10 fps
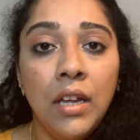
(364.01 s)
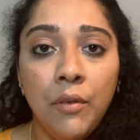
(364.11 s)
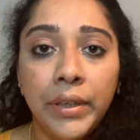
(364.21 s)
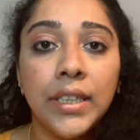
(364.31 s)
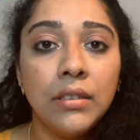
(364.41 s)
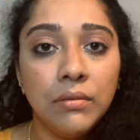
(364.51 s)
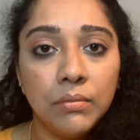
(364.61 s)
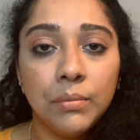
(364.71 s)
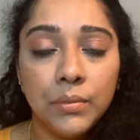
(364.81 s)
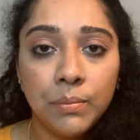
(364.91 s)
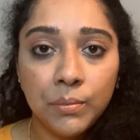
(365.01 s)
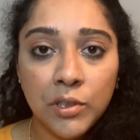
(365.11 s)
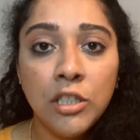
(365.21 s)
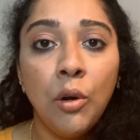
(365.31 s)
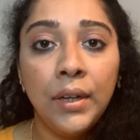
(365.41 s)
We can
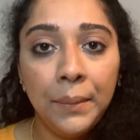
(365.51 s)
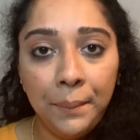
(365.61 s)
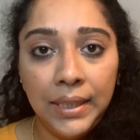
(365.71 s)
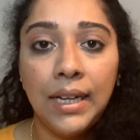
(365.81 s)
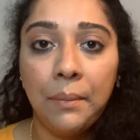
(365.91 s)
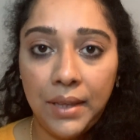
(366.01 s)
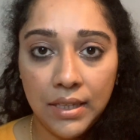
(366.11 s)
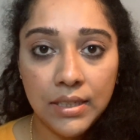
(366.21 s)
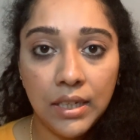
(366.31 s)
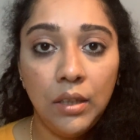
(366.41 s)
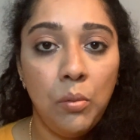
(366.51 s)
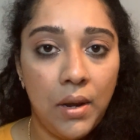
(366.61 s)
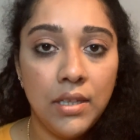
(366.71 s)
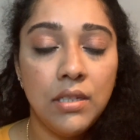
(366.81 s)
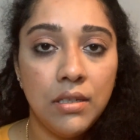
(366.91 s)
slowly build up that skill
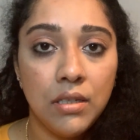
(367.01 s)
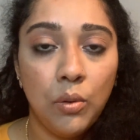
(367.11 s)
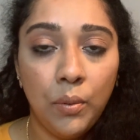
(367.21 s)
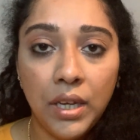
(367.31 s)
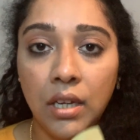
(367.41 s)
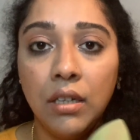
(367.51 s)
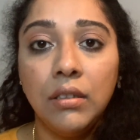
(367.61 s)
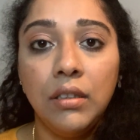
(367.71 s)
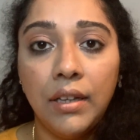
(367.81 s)
once we